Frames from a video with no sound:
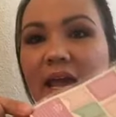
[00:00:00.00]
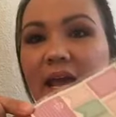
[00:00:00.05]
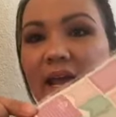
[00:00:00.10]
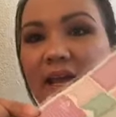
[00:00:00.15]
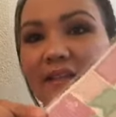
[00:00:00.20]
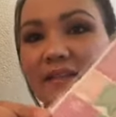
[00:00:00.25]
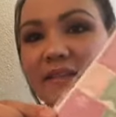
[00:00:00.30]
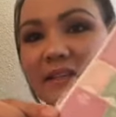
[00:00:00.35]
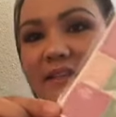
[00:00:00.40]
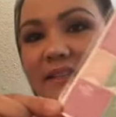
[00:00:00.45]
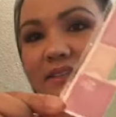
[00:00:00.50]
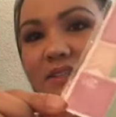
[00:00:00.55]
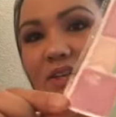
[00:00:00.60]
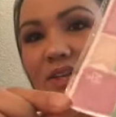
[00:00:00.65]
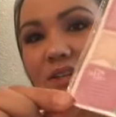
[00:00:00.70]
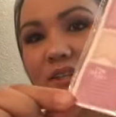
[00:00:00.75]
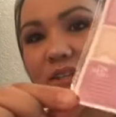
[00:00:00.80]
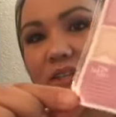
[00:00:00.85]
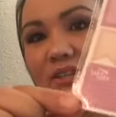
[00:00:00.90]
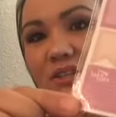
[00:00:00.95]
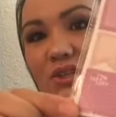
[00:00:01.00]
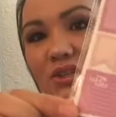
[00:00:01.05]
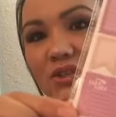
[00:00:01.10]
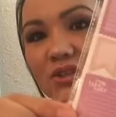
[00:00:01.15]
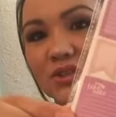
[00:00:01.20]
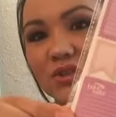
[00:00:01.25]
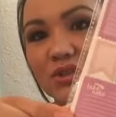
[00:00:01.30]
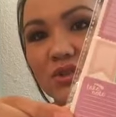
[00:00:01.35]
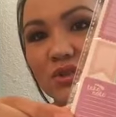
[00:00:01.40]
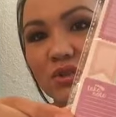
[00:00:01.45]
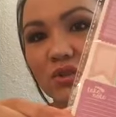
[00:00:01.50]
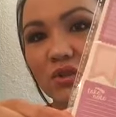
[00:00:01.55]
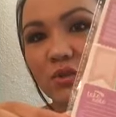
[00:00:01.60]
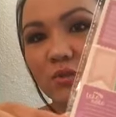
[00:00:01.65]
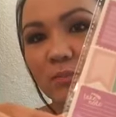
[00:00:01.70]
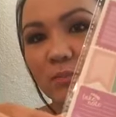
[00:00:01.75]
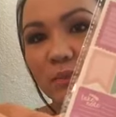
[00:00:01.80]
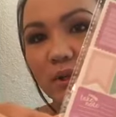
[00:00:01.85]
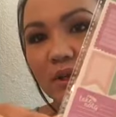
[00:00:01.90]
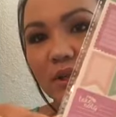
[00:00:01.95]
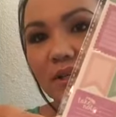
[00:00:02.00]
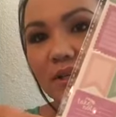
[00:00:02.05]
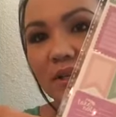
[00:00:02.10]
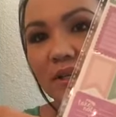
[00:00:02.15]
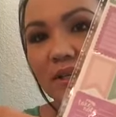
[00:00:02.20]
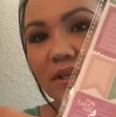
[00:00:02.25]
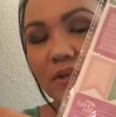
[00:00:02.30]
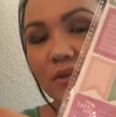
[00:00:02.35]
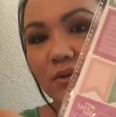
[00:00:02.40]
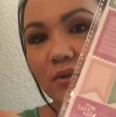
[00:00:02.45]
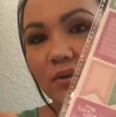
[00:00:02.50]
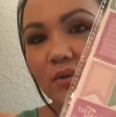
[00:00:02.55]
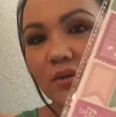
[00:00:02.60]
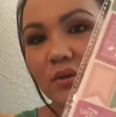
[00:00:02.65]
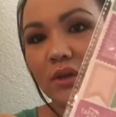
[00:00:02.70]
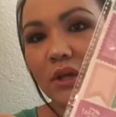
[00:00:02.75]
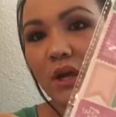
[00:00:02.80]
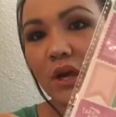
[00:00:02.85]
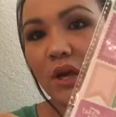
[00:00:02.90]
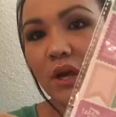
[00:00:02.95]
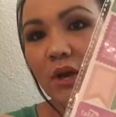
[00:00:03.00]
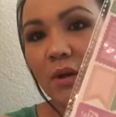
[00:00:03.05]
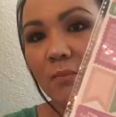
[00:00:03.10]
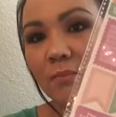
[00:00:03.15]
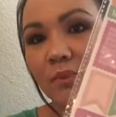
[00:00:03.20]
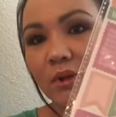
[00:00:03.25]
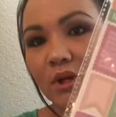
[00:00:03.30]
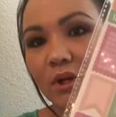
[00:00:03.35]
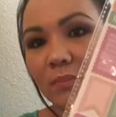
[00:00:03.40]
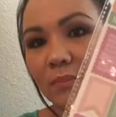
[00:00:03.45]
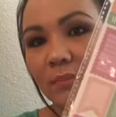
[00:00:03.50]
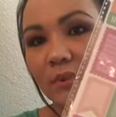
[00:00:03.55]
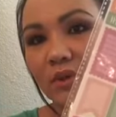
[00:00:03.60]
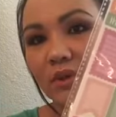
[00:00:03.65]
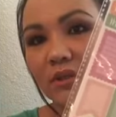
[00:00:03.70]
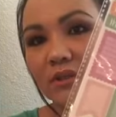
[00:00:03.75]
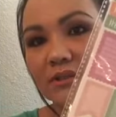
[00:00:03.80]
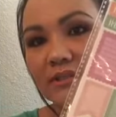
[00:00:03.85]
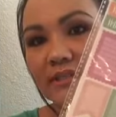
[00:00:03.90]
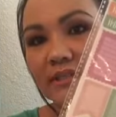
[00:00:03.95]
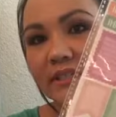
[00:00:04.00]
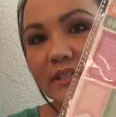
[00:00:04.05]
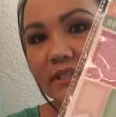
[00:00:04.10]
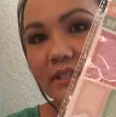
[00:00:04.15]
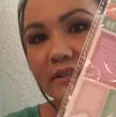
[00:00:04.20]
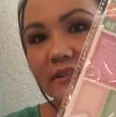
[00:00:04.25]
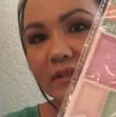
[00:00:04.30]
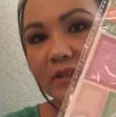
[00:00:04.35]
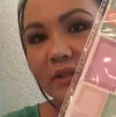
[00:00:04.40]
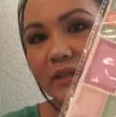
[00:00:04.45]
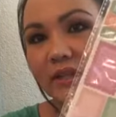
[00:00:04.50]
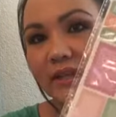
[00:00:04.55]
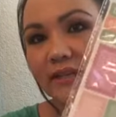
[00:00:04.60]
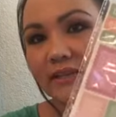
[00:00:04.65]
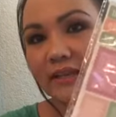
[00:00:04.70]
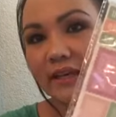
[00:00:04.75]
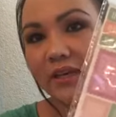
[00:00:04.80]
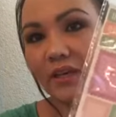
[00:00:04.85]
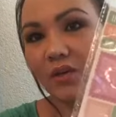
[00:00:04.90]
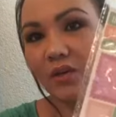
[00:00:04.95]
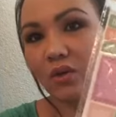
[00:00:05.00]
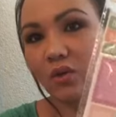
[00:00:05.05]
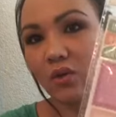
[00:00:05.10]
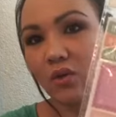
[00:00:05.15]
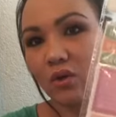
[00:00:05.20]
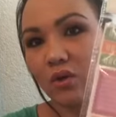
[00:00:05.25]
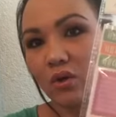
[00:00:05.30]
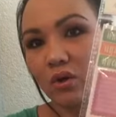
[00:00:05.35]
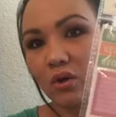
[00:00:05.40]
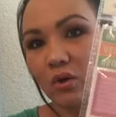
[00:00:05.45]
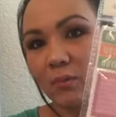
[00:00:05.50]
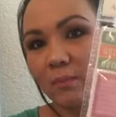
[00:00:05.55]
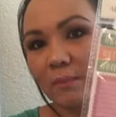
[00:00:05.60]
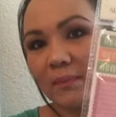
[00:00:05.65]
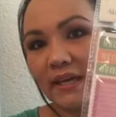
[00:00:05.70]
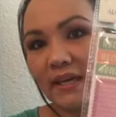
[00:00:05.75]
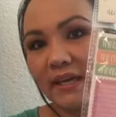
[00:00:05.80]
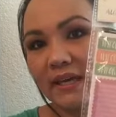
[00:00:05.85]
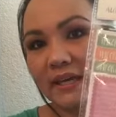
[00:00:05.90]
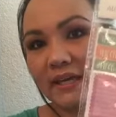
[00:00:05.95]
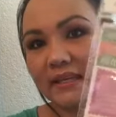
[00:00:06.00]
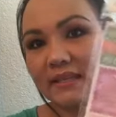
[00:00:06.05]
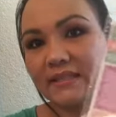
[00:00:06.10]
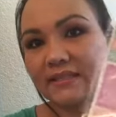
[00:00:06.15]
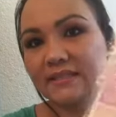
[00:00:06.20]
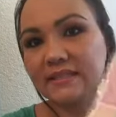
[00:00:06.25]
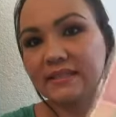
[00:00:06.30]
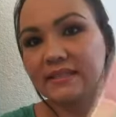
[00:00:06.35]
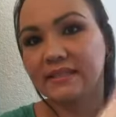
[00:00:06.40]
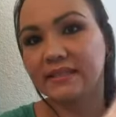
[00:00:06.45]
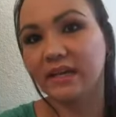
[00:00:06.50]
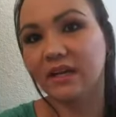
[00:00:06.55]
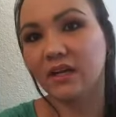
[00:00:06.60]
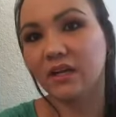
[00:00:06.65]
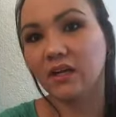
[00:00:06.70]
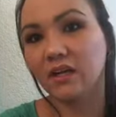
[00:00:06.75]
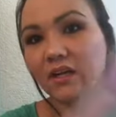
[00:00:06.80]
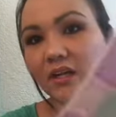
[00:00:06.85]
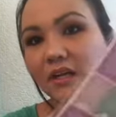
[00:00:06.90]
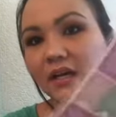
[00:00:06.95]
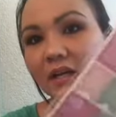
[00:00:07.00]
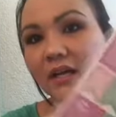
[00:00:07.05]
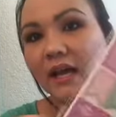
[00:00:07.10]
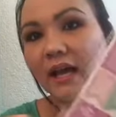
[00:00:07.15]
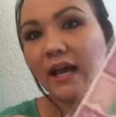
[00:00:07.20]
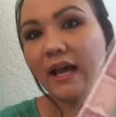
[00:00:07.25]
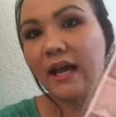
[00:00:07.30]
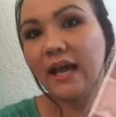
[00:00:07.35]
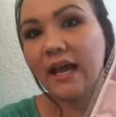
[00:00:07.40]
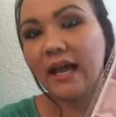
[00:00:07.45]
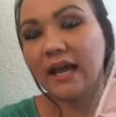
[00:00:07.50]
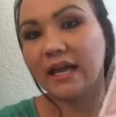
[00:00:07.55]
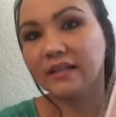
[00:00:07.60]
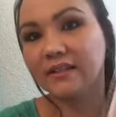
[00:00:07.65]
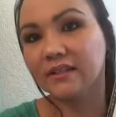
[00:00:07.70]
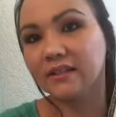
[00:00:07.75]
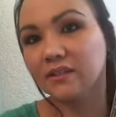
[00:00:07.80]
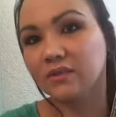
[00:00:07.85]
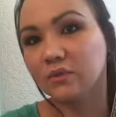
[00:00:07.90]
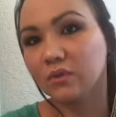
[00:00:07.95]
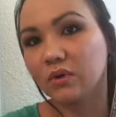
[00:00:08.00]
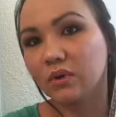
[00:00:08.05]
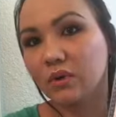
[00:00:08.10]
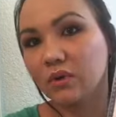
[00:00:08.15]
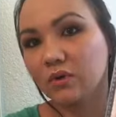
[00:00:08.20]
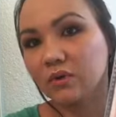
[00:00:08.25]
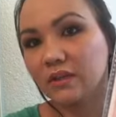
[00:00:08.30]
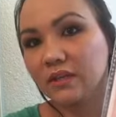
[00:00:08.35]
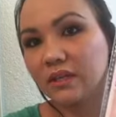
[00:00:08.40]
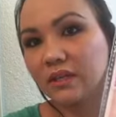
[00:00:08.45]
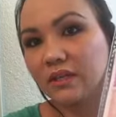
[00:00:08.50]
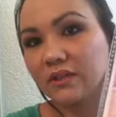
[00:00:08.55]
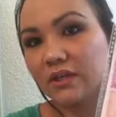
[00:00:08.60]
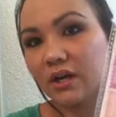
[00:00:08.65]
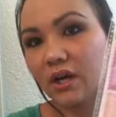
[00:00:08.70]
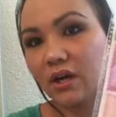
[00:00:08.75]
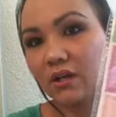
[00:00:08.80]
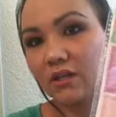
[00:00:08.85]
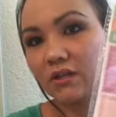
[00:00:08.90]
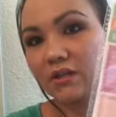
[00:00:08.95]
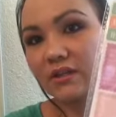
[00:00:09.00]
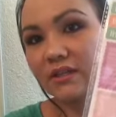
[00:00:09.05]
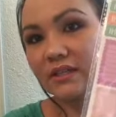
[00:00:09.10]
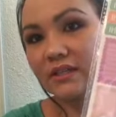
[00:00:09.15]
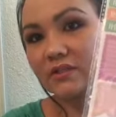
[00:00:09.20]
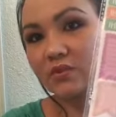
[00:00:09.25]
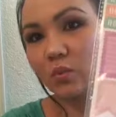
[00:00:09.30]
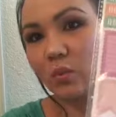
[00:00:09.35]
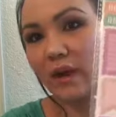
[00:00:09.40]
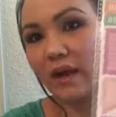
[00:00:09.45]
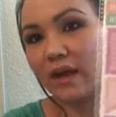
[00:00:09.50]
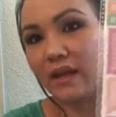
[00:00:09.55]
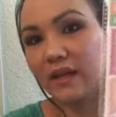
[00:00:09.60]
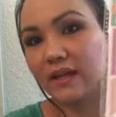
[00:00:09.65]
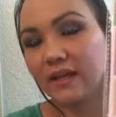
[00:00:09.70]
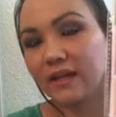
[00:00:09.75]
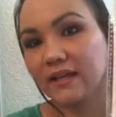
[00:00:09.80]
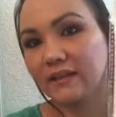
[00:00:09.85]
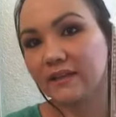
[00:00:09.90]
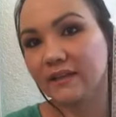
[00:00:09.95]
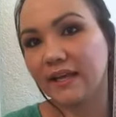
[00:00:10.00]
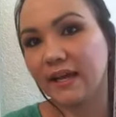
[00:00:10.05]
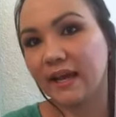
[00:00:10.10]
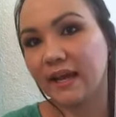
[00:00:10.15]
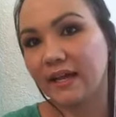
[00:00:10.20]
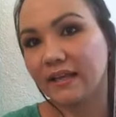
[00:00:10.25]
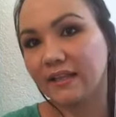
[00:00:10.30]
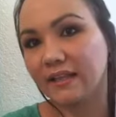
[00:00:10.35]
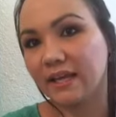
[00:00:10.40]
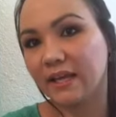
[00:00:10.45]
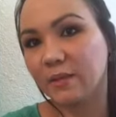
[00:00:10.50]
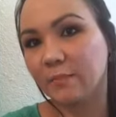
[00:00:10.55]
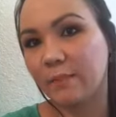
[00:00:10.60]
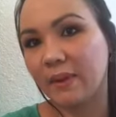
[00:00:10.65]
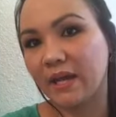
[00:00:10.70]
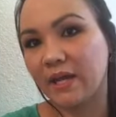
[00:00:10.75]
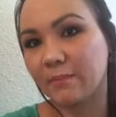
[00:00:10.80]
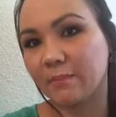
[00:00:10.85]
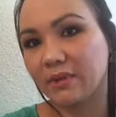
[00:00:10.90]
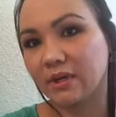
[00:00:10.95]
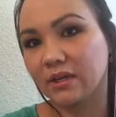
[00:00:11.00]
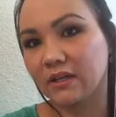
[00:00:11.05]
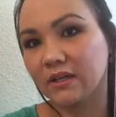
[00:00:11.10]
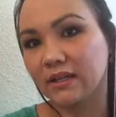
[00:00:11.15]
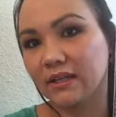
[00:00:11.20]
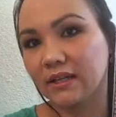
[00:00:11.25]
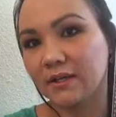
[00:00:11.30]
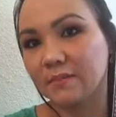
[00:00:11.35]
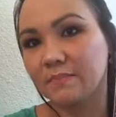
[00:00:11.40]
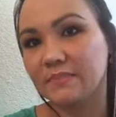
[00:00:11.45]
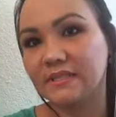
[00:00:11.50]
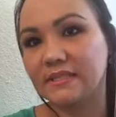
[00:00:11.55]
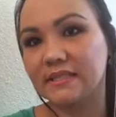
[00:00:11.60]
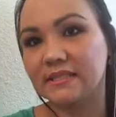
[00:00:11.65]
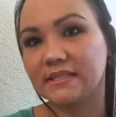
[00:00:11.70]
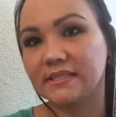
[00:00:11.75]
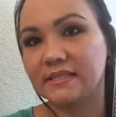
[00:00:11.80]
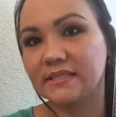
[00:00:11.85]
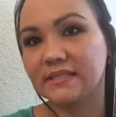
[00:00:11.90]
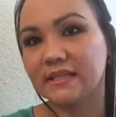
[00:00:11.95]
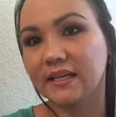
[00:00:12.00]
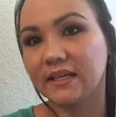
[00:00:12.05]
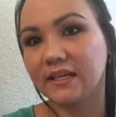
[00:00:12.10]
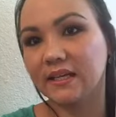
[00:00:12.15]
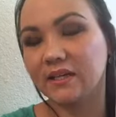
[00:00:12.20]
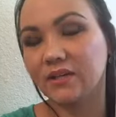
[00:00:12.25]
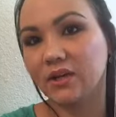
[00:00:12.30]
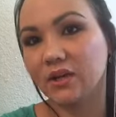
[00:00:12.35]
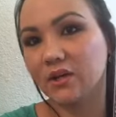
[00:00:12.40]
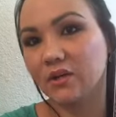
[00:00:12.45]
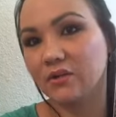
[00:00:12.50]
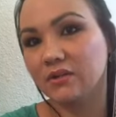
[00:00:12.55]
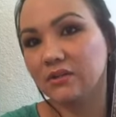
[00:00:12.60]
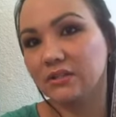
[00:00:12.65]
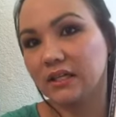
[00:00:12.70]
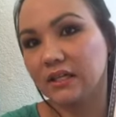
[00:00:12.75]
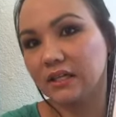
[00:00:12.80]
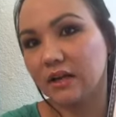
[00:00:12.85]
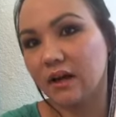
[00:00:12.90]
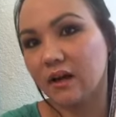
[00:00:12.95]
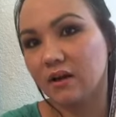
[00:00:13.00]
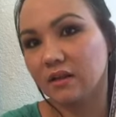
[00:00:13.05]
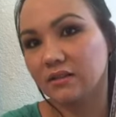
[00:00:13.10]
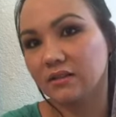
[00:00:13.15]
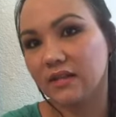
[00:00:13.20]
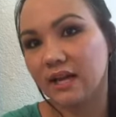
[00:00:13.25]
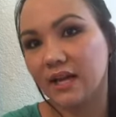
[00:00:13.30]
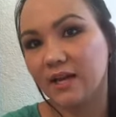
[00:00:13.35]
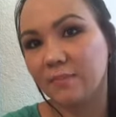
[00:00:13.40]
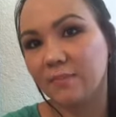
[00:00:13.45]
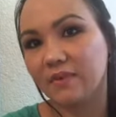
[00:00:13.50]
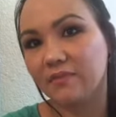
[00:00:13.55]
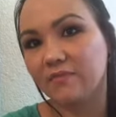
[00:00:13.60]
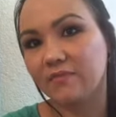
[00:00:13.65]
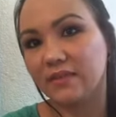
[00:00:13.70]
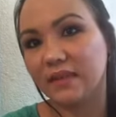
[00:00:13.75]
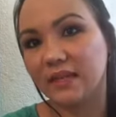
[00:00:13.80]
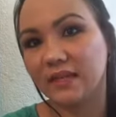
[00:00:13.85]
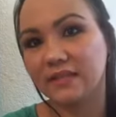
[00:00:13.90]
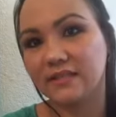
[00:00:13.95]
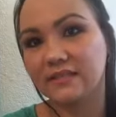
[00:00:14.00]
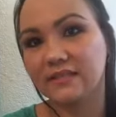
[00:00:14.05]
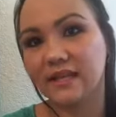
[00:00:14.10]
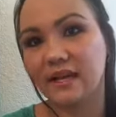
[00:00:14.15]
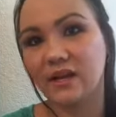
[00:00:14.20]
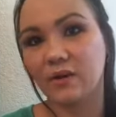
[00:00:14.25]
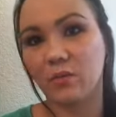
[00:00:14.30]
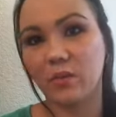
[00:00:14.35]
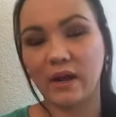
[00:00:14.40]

And these are these super cute purple, teal, and like a coral pink sticker. And these were only a dollar as well. And they had like paper clips and sticky notes and all type of things that